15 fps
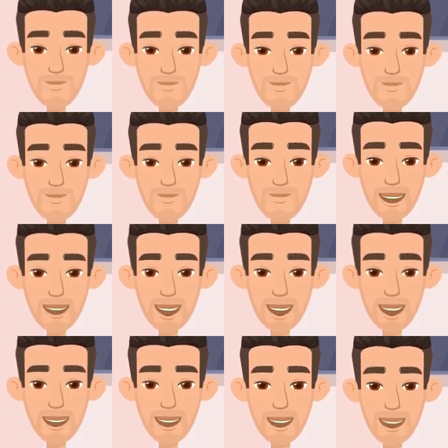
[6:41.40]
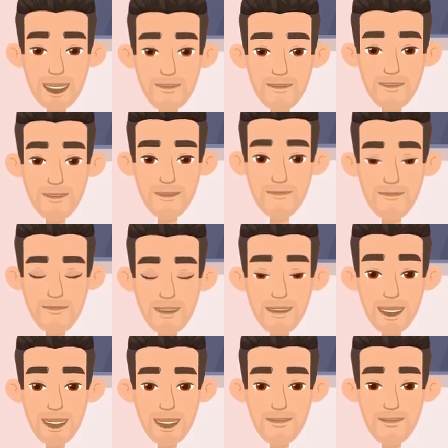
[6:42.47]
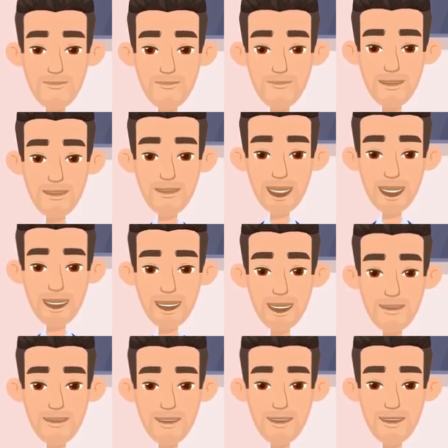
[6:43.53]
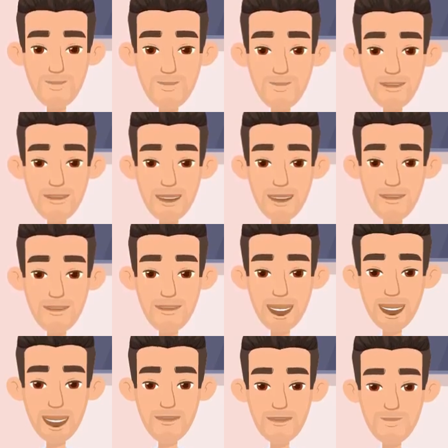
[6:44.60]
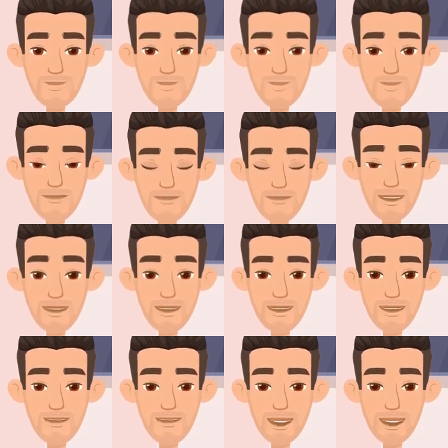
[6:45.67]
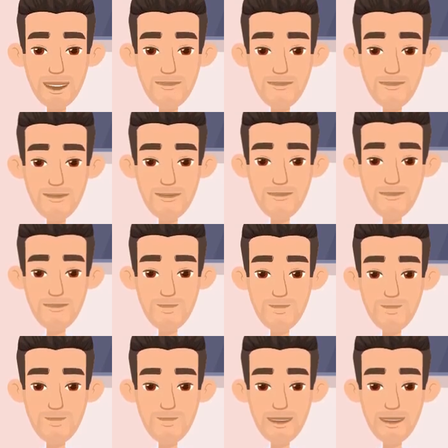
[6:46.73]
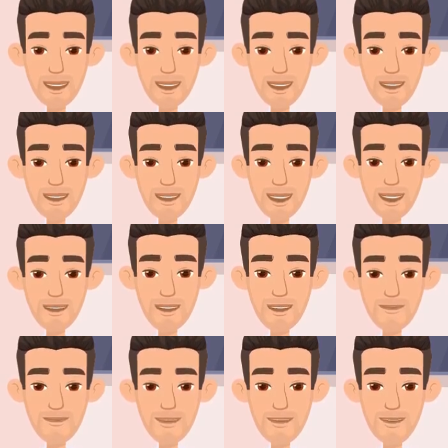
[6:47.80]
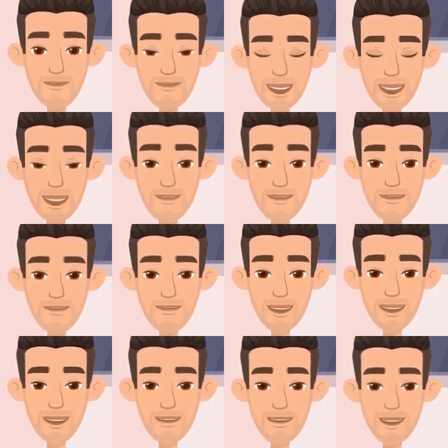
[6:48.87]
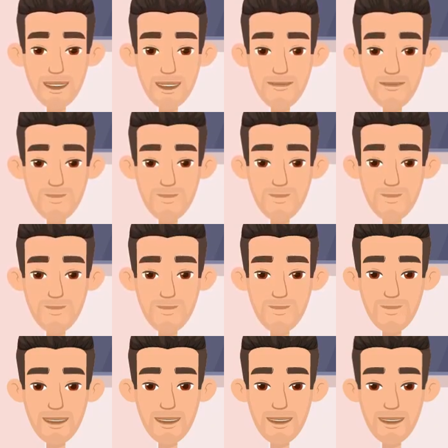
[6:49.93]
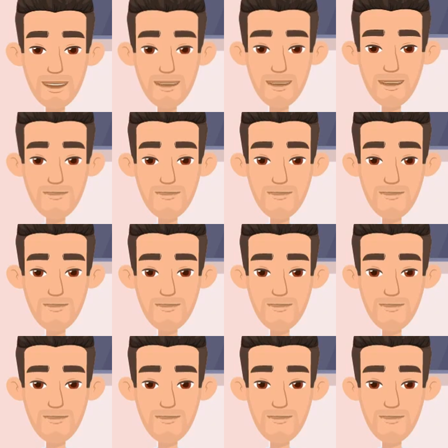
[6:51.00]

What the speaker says: This division is performed recursively until reaching base cases, typically when the sequence of length is a power of 2.